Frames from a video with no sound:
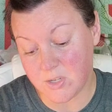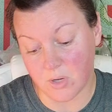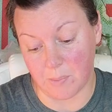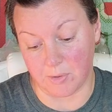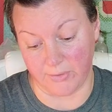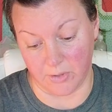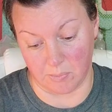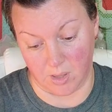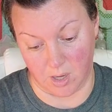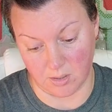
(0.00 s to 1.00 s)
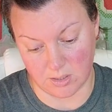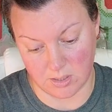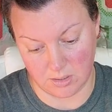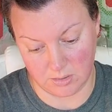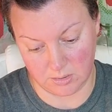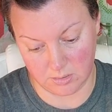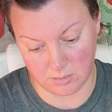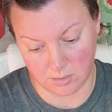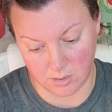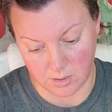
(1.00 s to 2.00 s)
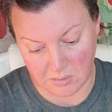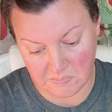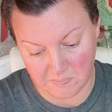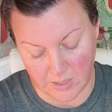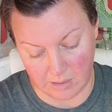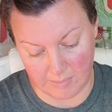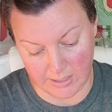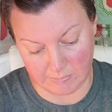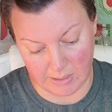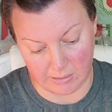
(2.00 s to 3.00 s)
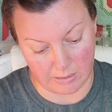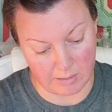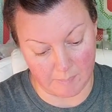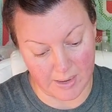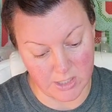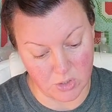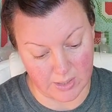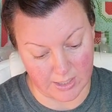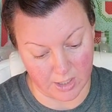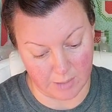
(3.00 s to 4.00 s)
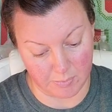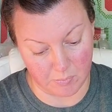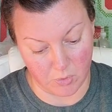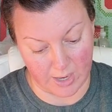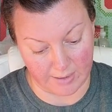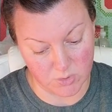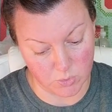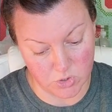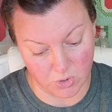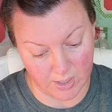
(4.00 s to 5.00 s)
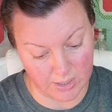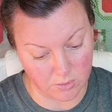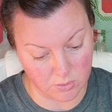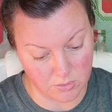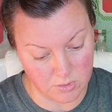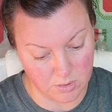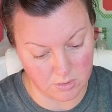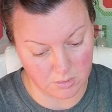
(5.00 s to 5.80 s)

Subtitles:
couple of other blocks. I may do like a couple more half square triangles.